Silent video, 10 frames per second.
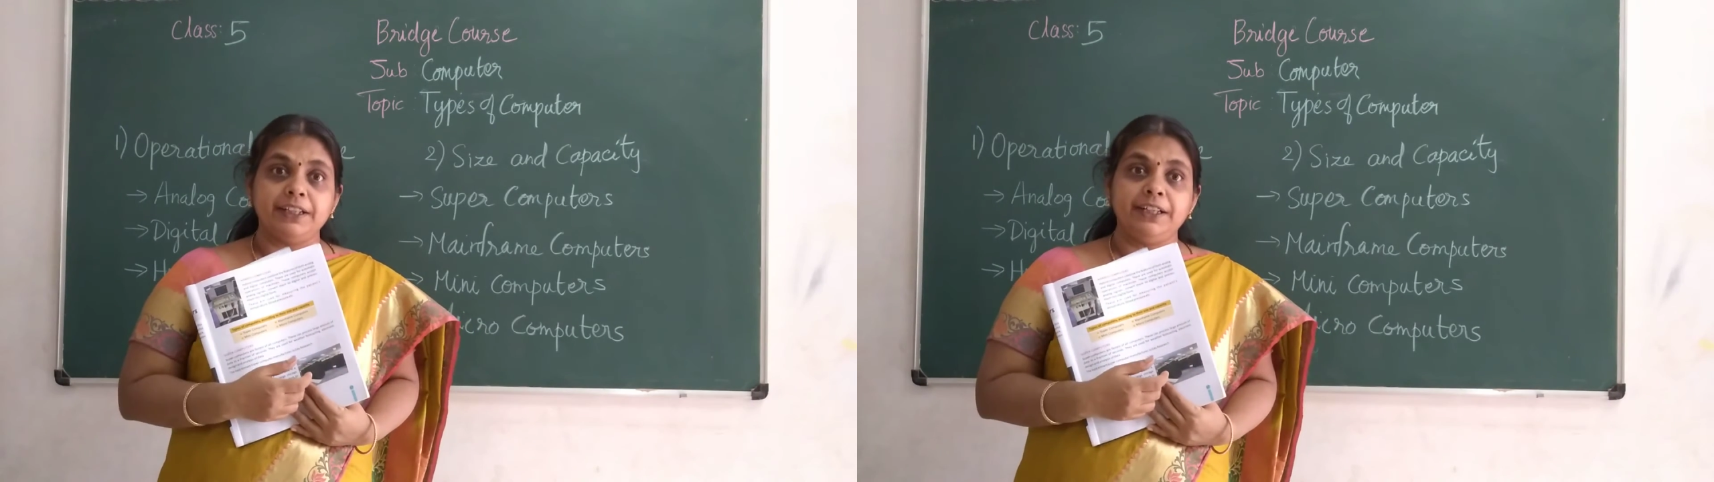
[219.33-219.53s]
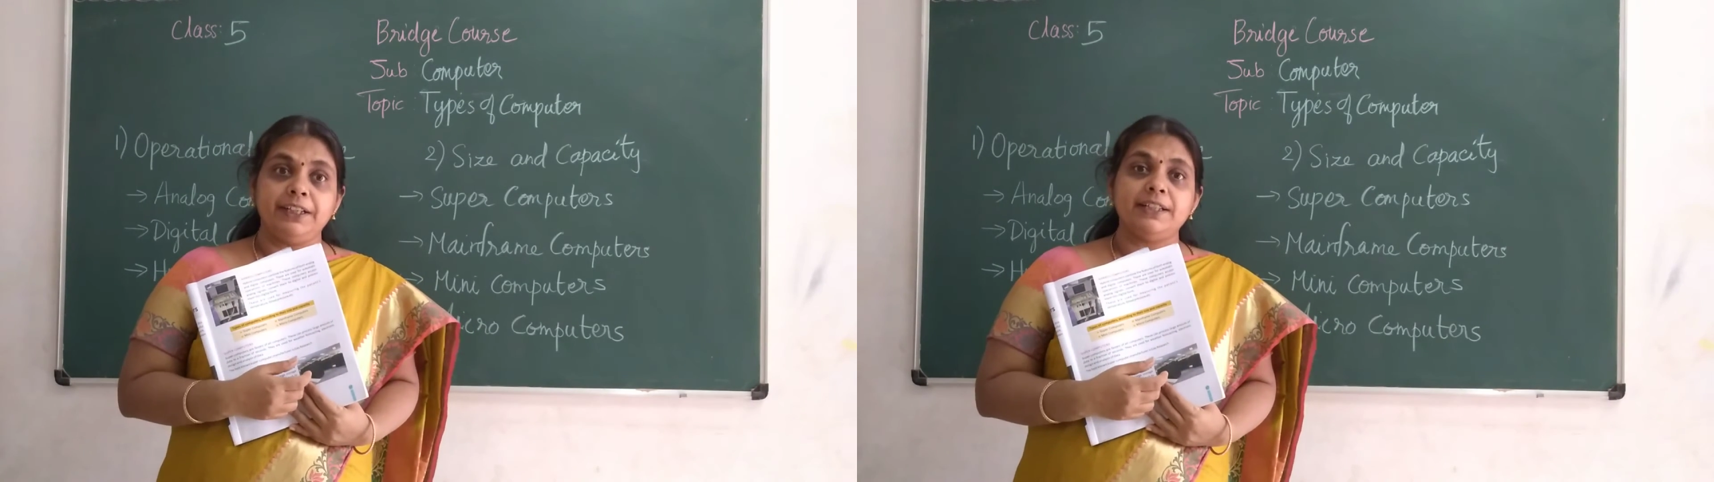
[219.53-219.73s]

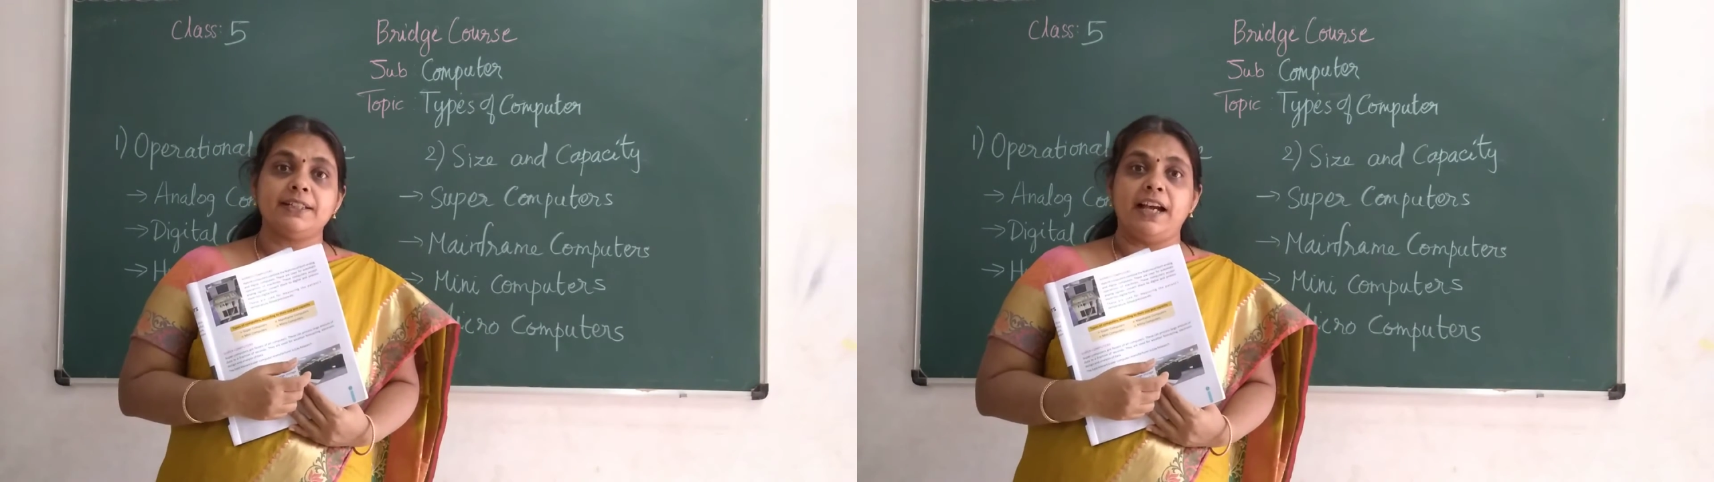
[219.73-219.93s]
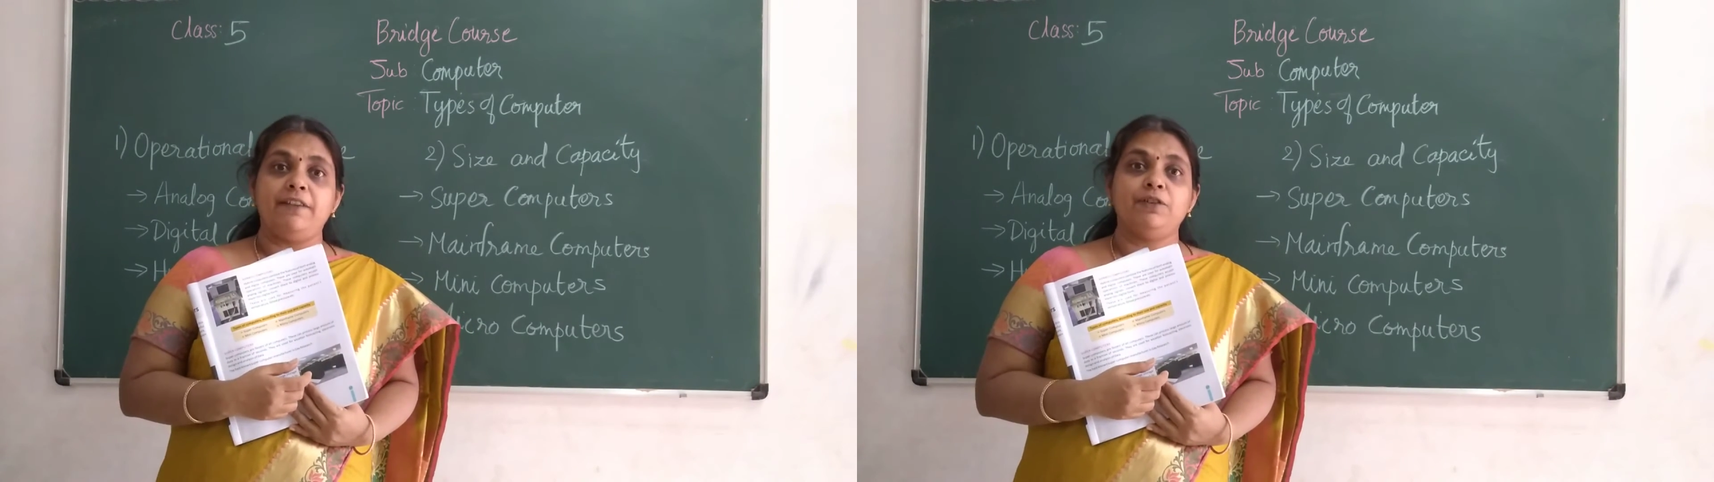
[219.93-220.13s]

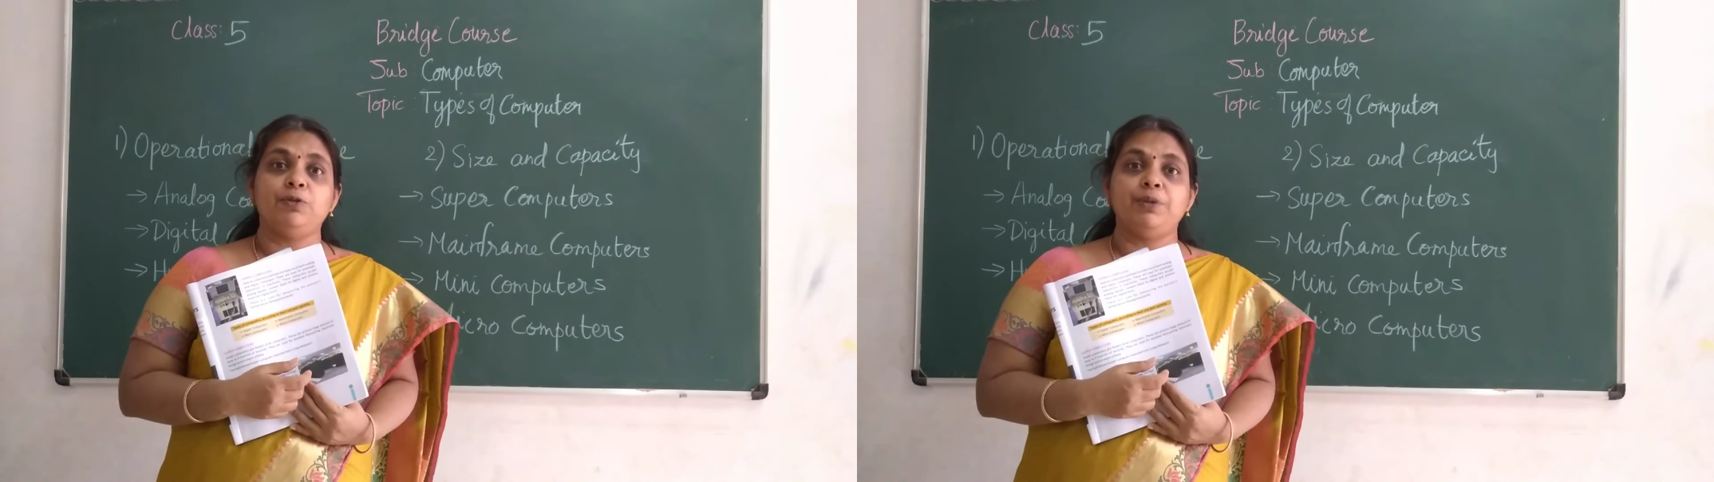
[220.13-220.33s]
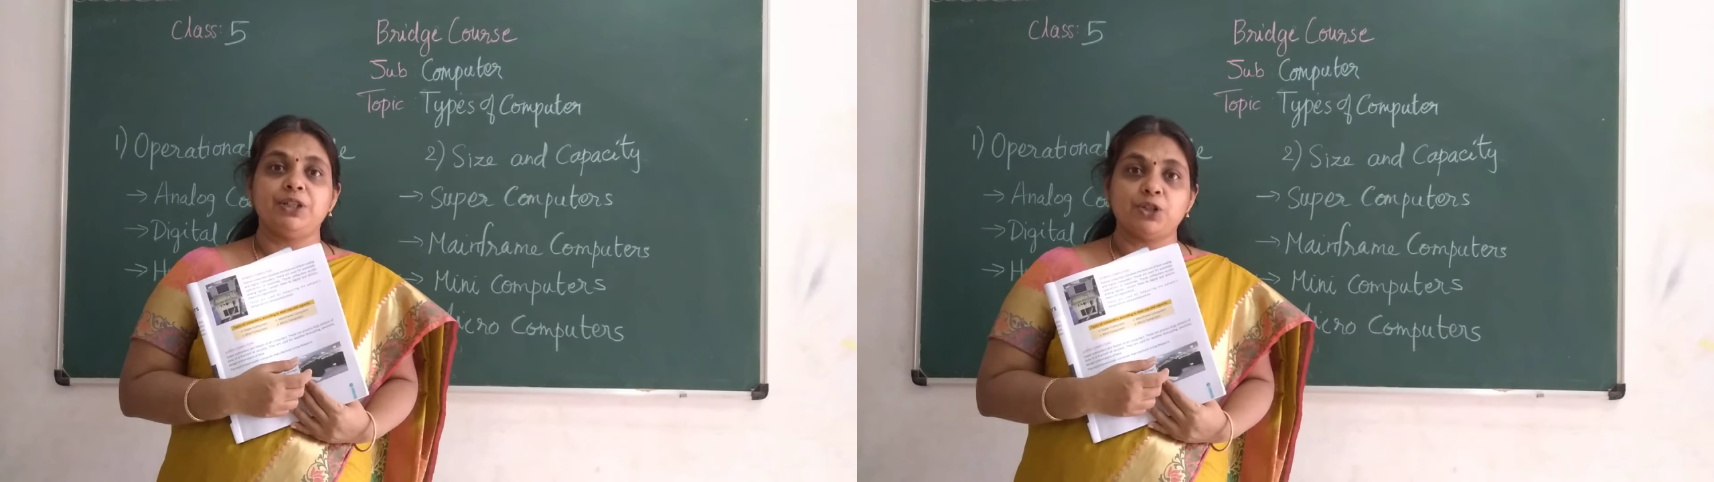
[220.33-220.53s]
details have
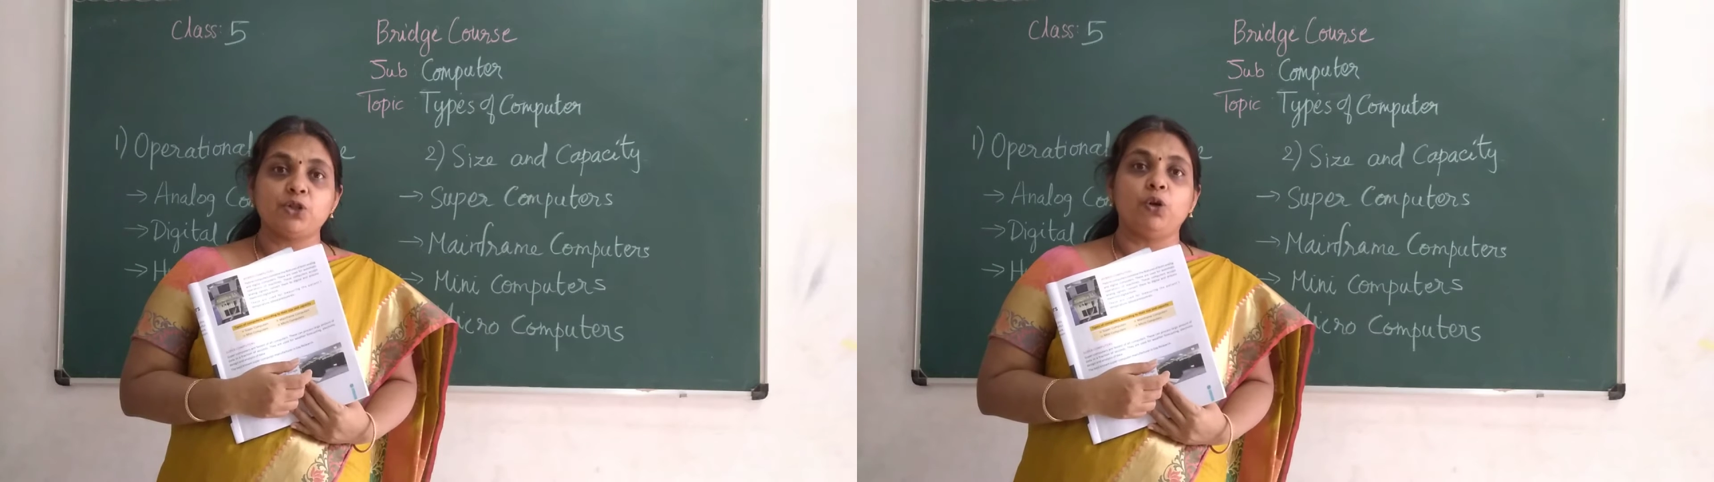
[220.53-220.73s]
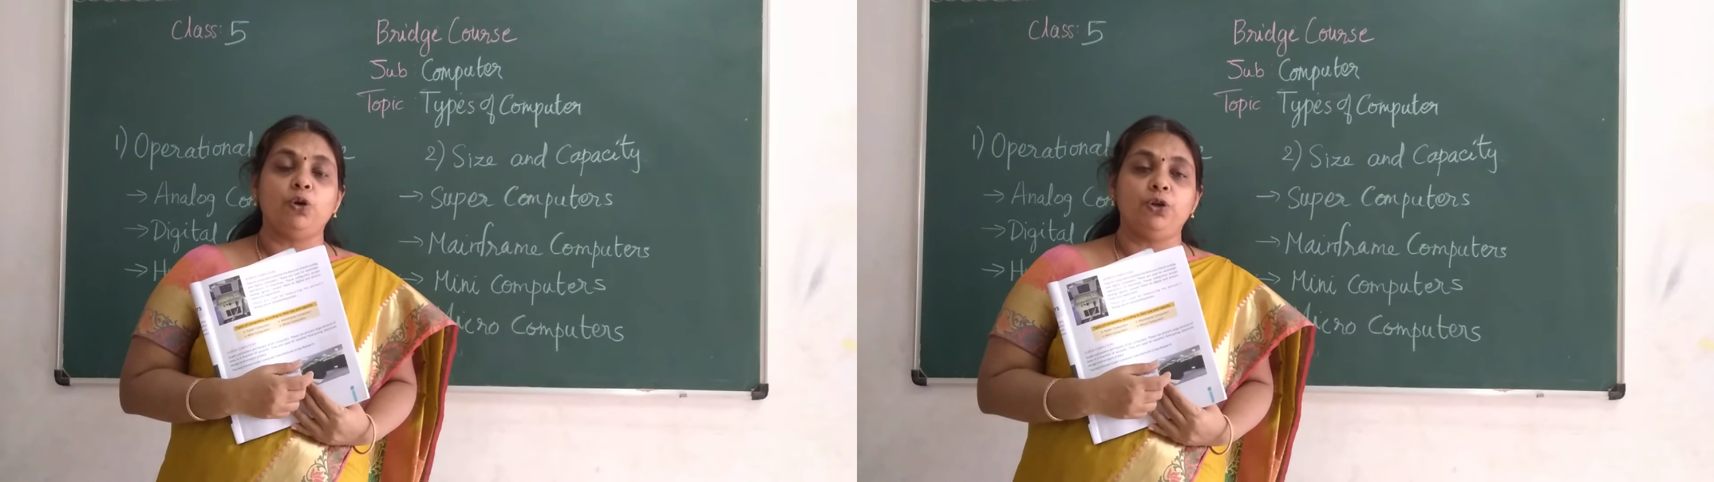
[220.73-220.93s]
to be
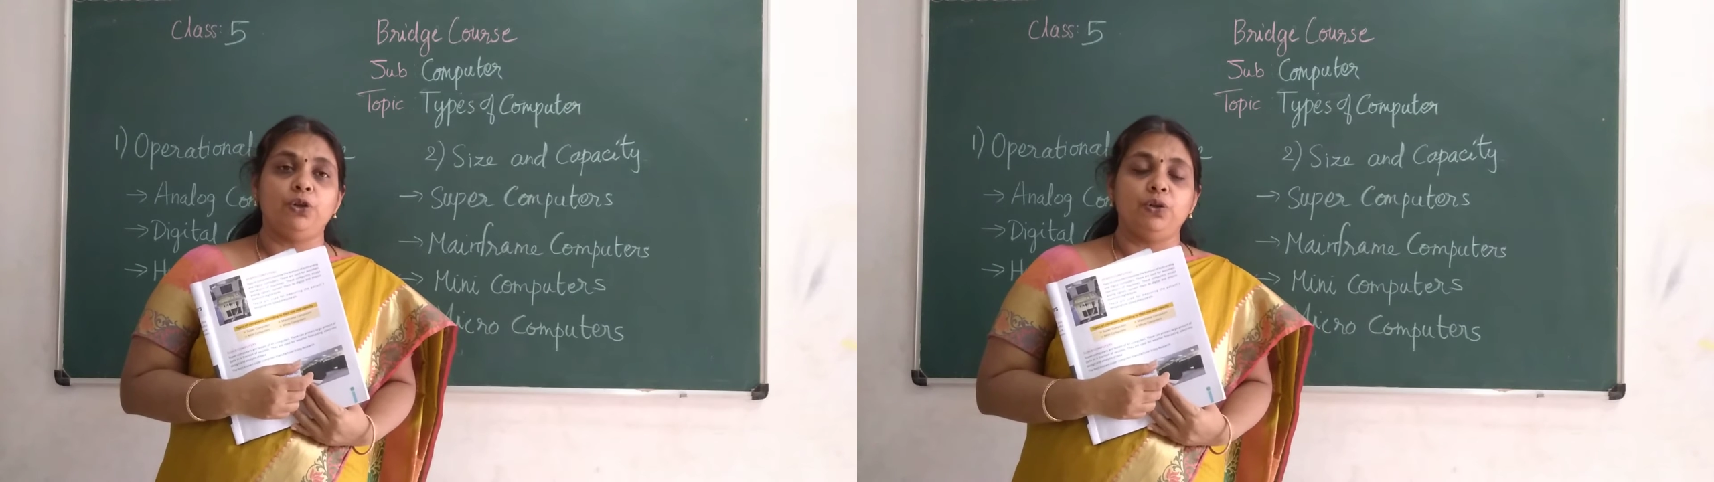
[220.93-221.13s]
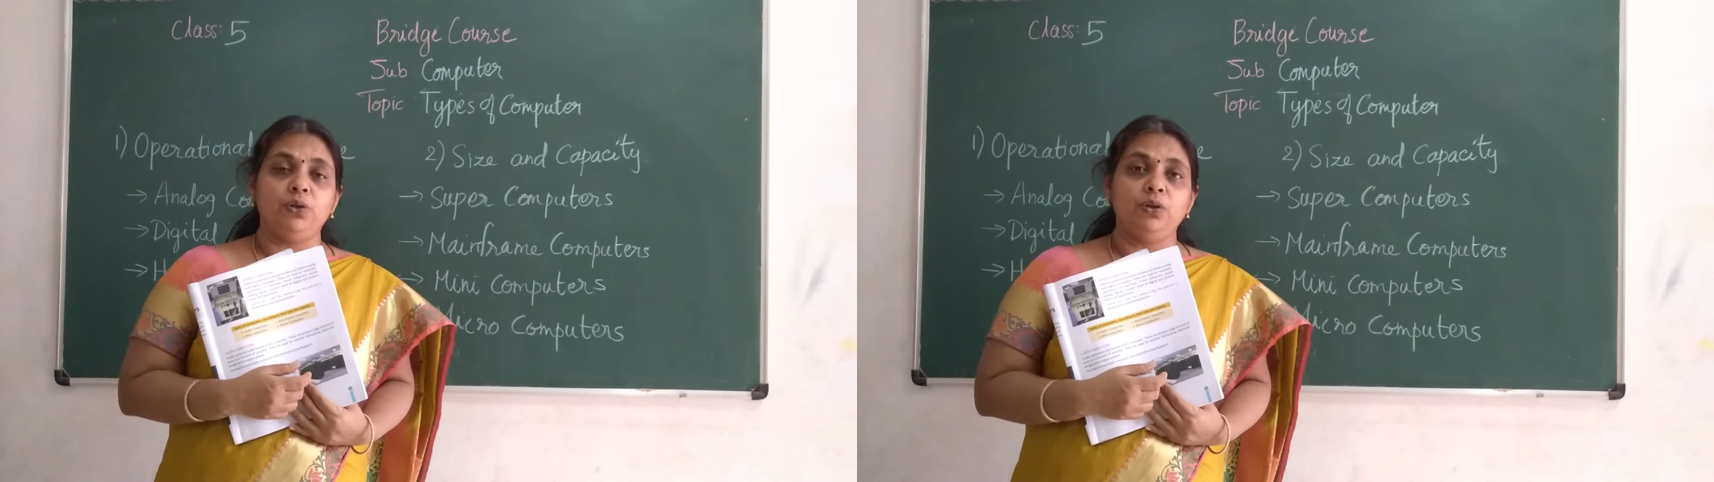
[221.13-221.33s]
stored,
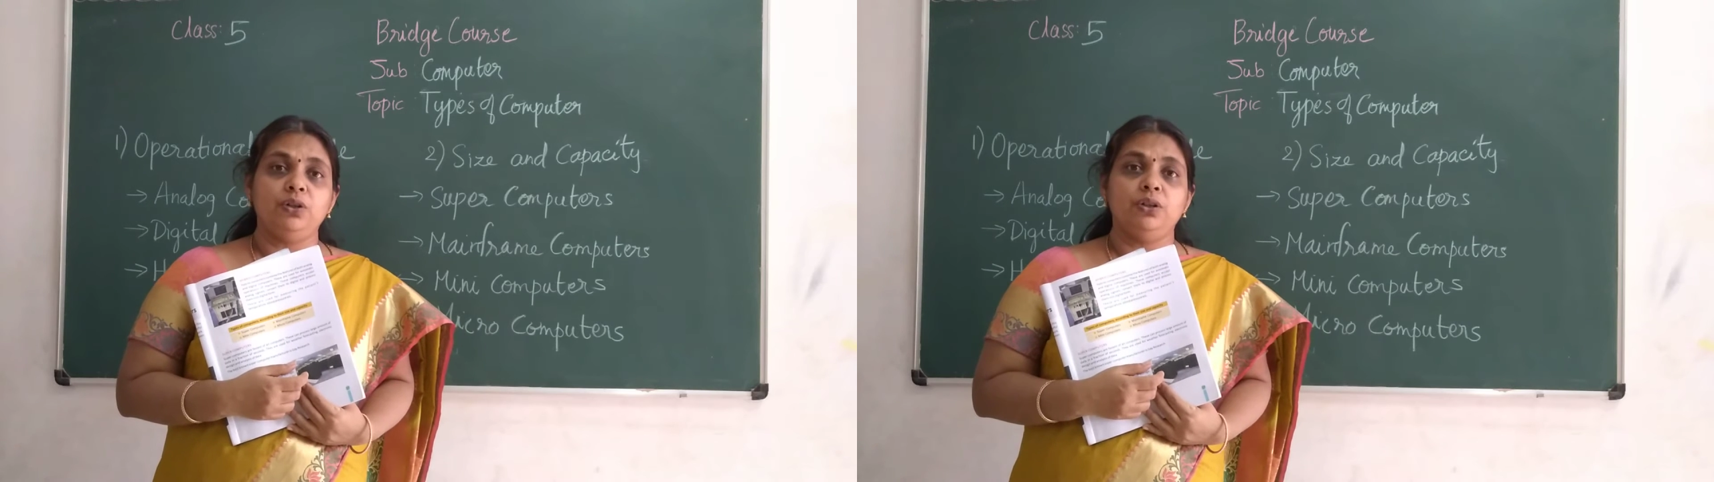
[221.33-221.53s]
you know.